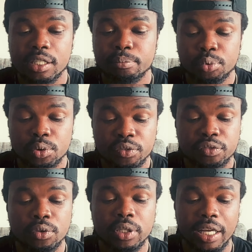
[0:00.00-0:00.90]

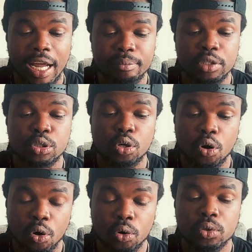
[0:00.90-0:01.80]
beautiful camera to
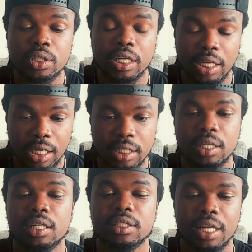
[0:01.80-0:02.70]
hold in
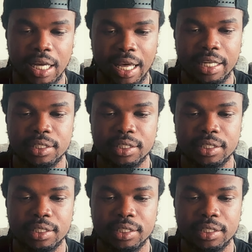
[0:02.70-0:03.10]
the hand.